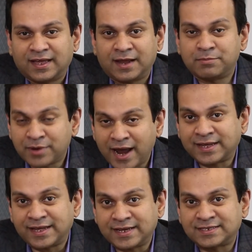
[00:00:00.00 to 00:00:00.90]
And
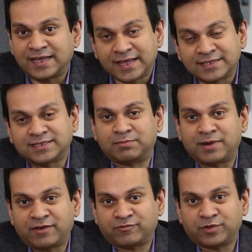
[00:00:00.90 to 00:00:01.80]
BRACX is the
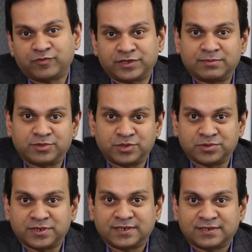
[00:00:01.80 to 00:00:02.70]
platform for them to do
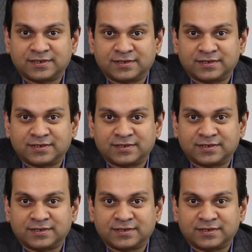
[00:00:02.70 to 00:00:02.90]
it.